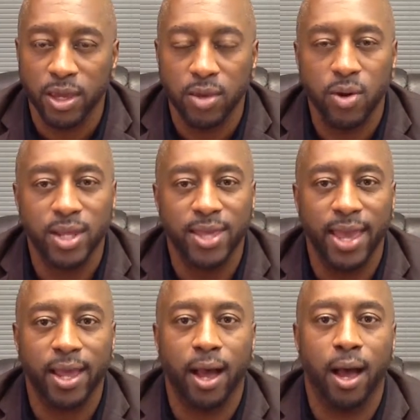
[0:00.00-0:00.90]
You want to
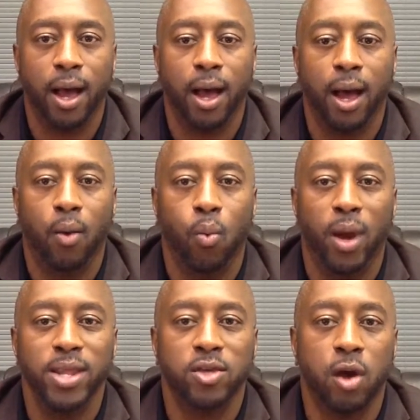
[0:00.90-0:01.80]
take
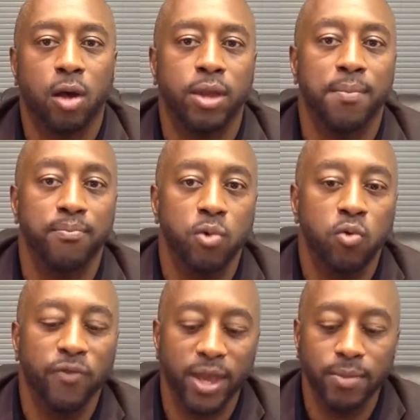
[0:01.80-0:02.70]
what is called a
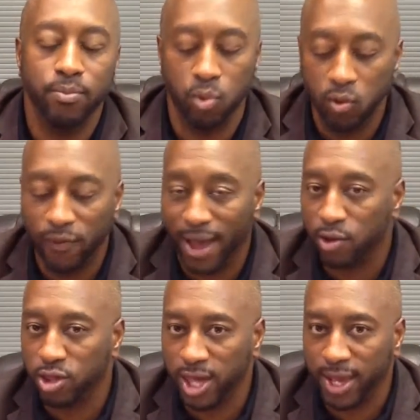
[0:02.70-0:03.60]
move-in,
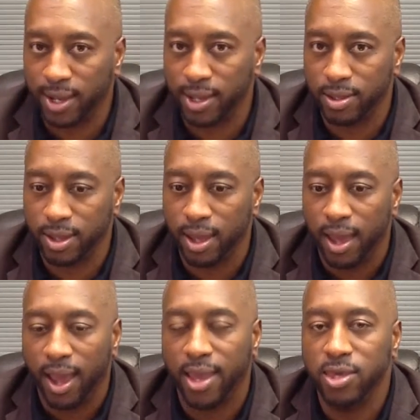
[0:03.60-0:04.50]
move-out checklist,
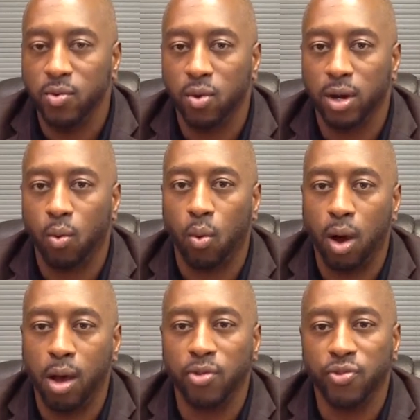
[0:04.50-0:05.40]
and you want to
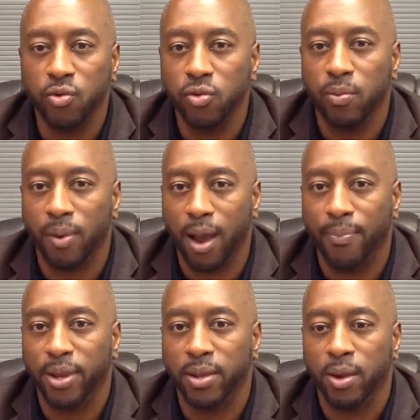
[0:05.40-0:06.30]
walk through the
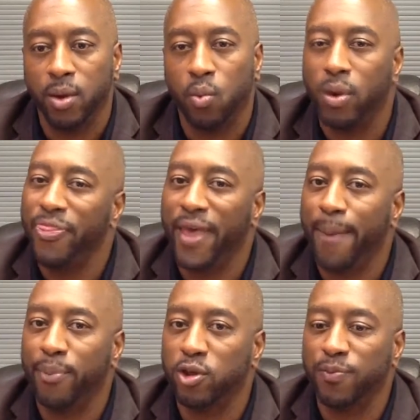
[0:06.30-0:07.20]
property with
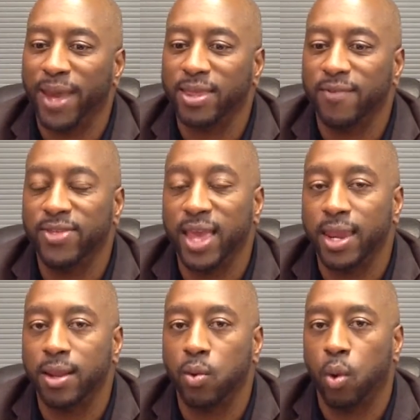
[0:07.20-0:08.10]
that prospective
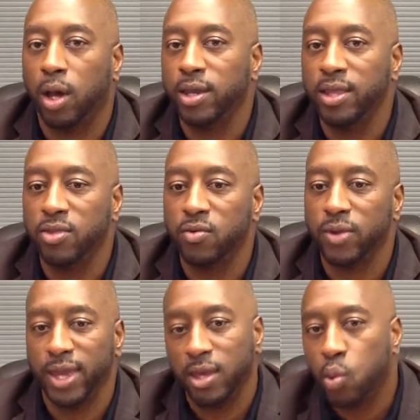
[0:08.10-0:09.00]
tenant, walking
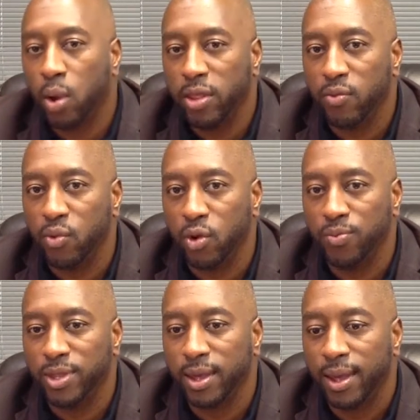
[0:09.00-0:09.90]
through each one of the
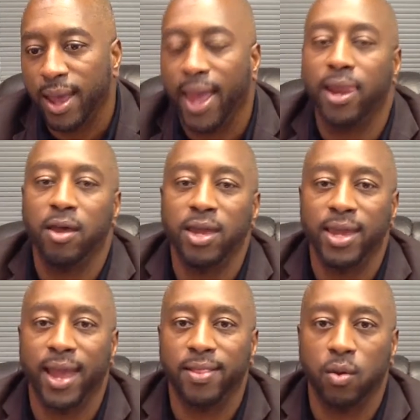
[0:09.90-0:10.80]
rooms and
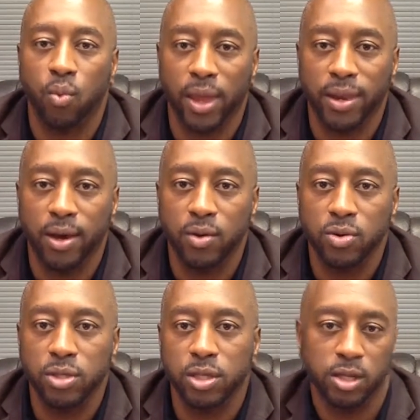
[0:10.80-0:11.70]
looking at the
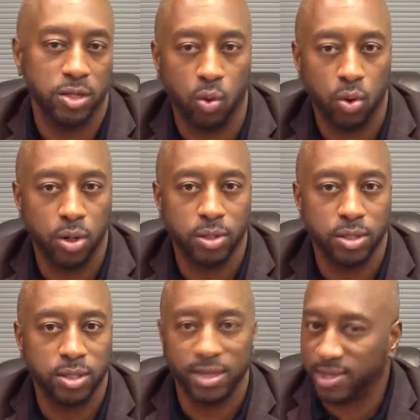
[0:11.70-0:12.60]
windows, the
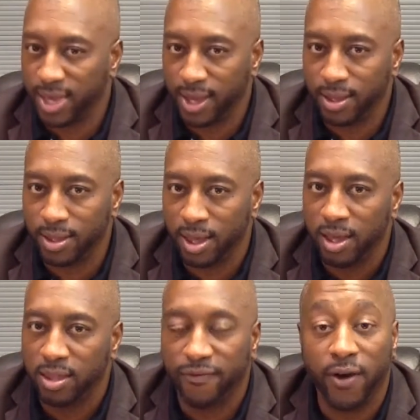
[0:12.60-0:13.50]
doors, the sinks,
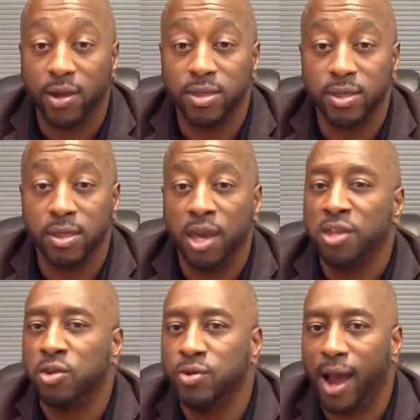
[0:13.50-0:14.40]
the faucets,
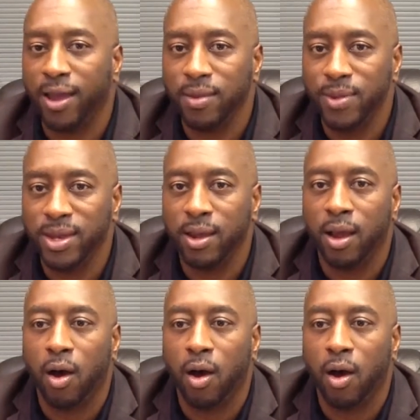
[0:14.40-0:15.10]
to document